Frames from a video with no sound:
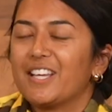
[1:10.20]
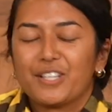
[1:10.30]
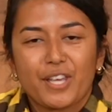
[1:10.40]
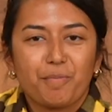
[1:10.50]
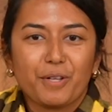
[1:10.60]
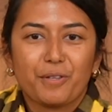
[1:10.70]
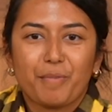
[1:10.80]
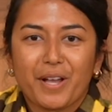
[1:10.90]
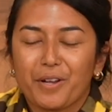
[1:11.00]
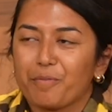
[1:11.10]
Keep that in the
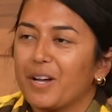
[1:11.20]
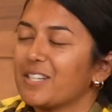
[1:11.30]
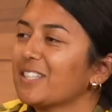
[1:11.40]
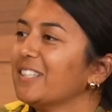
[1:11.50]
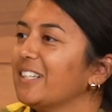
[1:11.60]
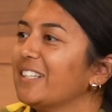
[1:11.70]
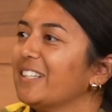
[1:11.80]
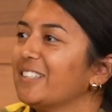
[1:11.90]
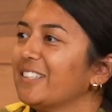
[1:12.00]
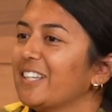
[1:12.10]
back of your mind.
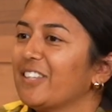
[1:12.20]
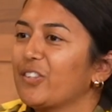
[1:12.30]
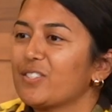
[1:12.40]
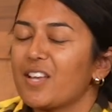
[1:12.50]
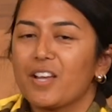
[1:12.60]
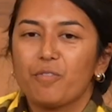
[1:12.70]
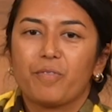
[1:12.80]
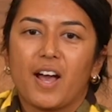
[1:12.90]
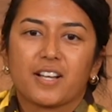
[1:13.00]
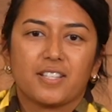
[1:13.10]
The second
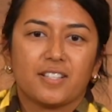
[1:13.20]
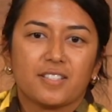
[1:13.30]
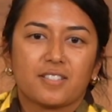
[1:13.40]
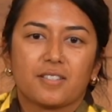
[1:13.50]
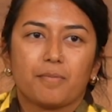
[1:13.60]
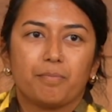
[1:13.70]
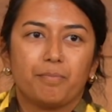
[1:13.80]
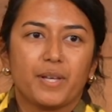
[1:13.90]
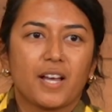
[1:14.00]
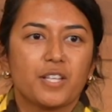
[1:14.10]
fact is,
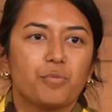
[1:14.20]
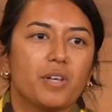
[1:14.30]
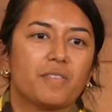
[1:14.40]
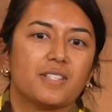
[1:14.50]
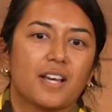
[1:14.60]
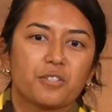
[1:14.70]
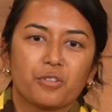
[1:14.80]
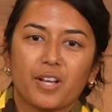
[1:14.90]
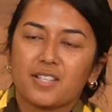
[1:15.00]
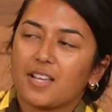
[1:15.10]
because we have
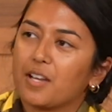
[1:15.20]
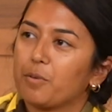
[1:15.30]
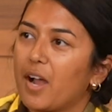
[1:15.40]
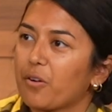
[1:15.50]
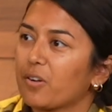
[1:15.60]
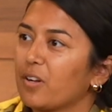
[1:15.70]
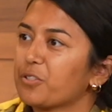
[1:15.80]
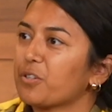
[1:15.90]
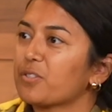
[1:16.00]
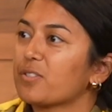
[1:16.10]
industrialized animal
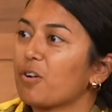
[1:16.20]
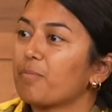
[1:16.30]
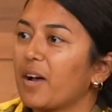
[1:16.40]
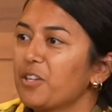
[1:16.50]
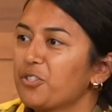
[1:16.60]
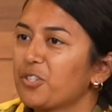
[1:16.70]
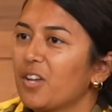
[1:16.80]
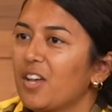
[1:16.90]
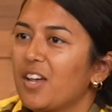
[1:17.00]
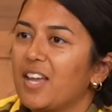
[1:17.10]
agriculture so much,
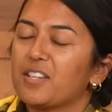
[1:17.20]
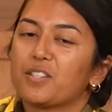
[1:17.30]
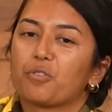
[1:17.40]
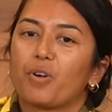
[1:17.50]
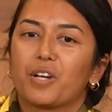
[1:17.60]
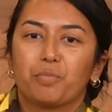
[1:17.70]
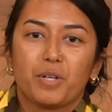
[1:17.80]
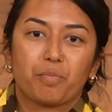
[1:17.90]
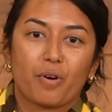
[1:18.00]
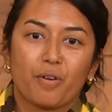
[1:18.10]
it is
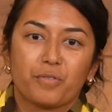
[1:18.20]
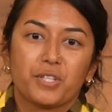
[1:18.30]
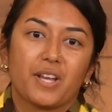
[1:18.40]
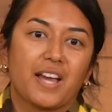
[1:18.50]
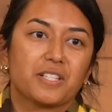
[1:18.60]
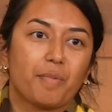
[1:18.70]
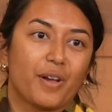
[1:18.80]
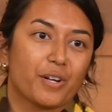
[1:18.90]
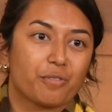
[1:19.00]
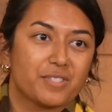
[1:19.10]
incredibly prone to
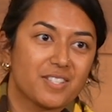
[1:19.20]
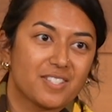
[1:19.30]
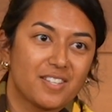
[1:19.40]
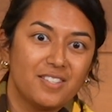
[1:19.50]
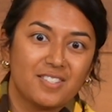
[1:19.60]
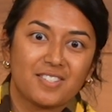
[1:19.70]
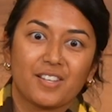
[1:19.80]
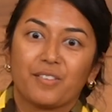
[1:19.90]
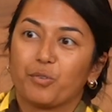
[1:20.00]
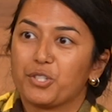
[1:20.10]
antibiotic resistance,
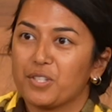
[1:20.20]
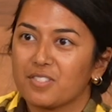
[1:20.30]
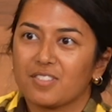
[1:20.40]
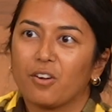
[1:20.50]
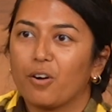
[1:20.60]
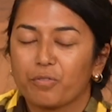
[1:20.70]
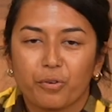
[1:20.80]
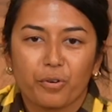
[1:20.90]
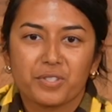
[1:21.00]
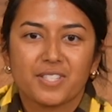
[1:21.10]
which is, of
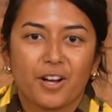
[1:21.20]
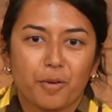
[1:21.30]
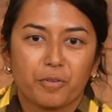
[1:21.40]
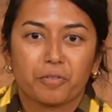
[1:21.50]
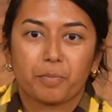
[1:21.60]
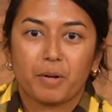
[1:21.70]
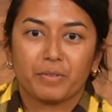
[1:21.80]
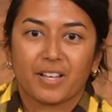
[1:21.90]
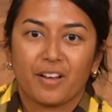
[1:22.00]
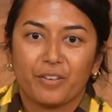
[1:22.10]
course, terrible for
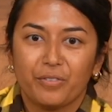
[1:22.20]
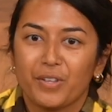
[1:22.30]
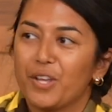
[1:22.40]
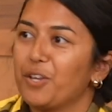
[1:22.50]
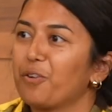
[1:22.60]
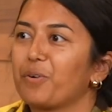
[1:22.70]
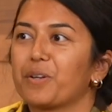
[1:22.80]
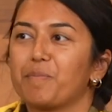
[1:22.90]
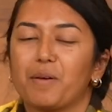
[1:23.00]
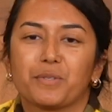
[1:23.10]
public health. You don't want to
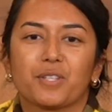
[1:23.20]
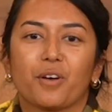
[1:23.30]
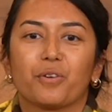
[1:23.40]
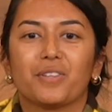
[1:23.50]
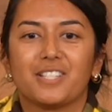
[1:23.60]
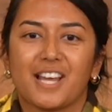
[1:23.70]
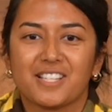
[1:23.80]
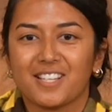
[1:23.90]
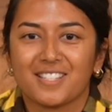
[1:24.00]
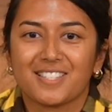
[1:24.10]
be able to go to the
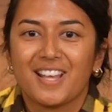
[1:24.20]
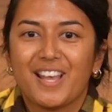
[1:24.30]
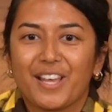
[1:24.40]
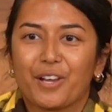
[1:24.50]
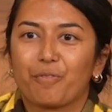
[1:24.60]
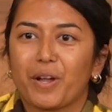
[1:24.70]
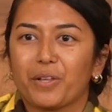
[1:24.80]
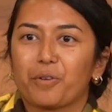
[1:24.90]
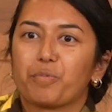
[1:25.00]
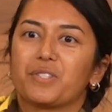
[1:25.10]
dentist, get a
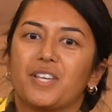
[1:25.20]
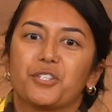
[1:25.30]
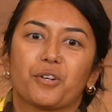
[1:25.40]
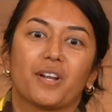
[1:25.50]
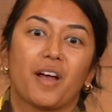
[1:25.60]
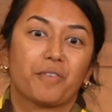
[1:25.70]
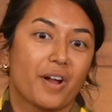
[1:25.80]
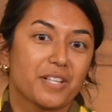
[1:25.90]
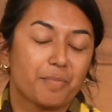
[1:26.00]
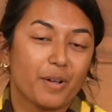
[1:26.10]
regular procedure, and have your
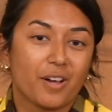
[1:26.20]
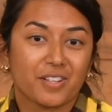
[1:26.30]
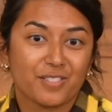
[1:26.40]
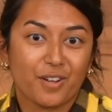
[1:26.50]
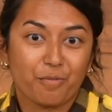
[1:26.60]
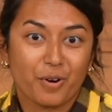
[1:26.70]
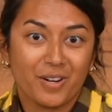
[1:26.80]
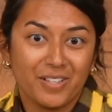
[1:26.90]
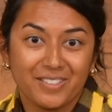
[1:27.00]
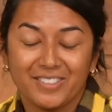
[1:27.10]
antibiotics not
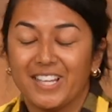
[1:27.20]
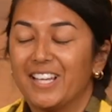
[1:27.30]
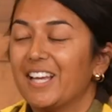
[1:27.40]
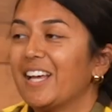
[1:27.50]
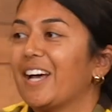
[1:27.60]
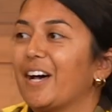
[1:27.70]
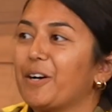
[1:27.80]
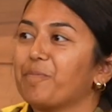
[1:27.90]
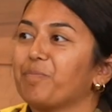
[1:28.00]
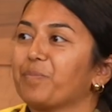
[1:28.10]
work.
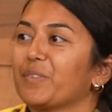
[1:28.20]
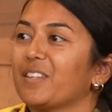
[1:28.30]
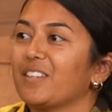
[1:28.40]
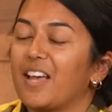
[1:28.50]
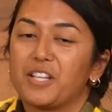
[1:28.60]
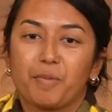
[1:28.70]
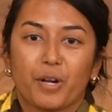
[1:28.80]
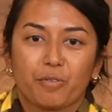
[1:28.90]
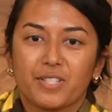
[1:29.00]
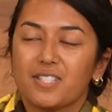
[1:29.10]

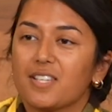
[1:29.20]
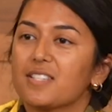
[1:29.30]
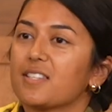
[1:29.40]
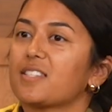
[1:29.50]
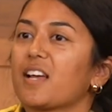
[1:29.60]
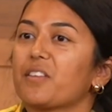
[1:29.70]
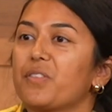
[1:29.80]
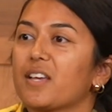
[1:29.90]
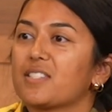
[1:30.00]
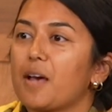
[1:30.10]
Antibiotic resistance. The second
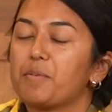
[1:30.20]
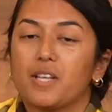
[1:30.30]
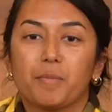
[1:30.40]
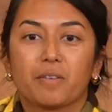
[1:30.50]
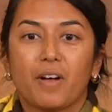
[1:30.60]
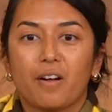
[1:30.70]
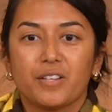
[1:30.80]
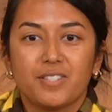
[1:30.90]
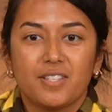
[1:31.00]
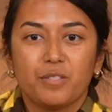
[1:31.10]
thing is epidemic
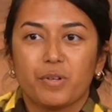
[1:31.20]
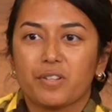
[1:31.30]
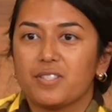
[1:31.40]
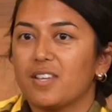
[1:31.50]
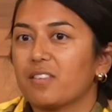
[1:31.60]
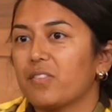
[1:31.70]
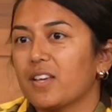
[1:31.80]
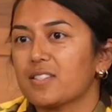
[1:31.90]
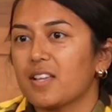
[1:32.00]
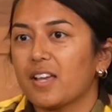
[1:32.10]
viruses. We are seeing
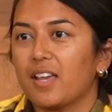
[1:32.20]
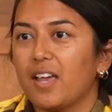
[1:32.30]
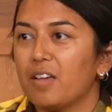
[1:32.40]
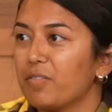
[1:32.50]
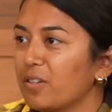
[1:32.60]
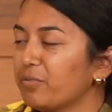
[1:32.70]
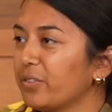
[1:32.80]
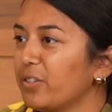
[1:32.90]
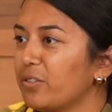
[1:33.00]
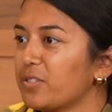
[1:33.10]
things like avian
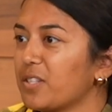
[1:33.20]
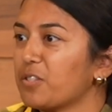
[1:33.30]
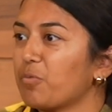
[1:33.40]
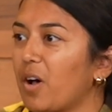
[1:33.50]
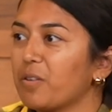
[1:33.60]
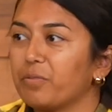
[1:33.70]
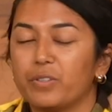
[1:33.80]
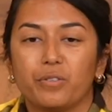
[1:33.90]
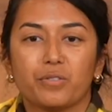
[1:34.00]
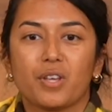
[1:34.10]
flus and swine
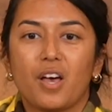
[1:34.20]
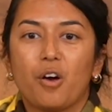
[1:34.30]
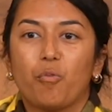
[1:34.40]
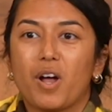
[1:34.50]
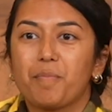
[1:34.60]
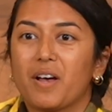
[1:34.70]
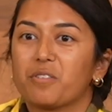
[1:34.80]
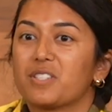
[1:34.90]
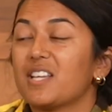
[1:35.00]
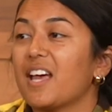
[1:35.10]
flus wipe
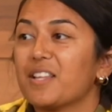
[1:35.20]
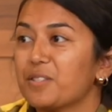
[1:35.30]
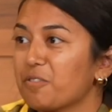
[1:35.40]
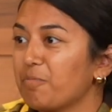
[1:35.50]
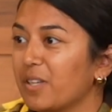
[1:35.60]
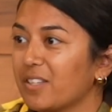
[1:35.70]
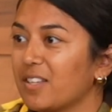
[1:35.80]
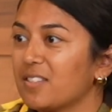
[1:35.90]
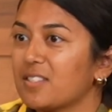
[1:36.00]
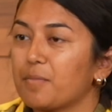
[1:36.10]
out tens of
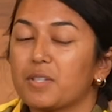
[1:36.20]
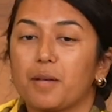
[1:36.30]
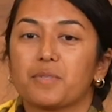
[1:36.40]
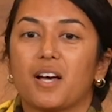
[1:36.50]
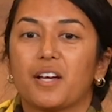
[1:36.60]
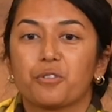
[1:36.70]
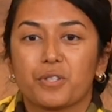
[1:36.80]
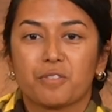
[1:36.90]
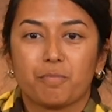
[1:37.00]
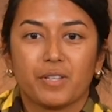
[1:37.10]
millions, sometimes
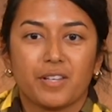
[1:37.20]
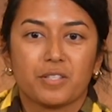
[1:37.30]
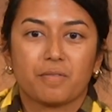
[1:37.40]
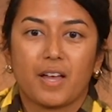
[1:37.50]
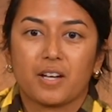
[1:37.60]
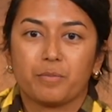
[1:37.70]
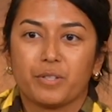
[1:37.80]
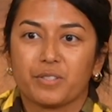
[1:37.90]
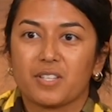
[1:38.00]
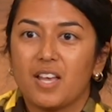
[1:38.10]
hundreds of millions of
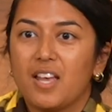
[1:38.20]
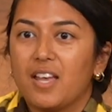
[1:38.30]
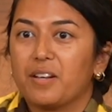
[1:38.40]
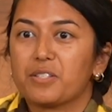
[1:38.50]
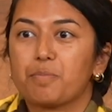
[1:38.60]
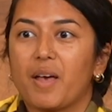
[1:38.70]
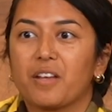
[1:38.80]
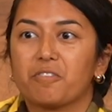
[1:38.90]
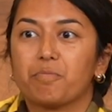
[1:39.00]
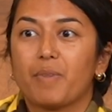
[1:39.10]
animals in a
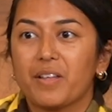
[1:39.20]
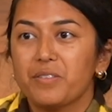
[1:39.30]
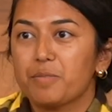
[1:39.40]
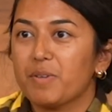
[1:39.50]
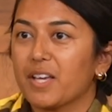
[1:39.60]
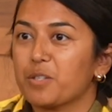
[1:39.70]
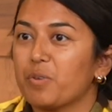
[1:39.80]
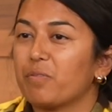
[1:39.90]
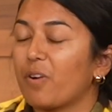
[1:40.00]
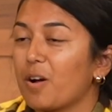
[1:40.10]
span of months because
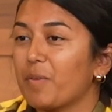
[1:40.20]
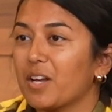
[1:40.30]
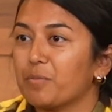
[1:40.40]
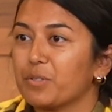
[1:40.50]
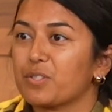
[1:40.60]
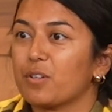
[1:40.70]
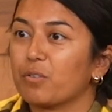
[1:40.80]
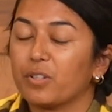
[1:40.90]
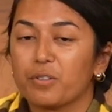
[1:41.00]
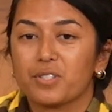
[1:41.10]
we farm animals so
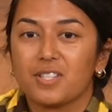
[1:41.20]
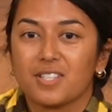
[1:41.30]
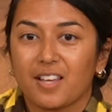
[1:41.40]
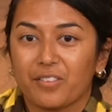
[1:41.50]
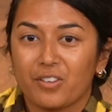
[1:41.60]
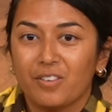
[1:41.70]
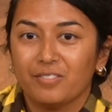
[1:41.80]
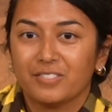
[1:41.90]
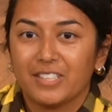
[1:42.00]
closely together.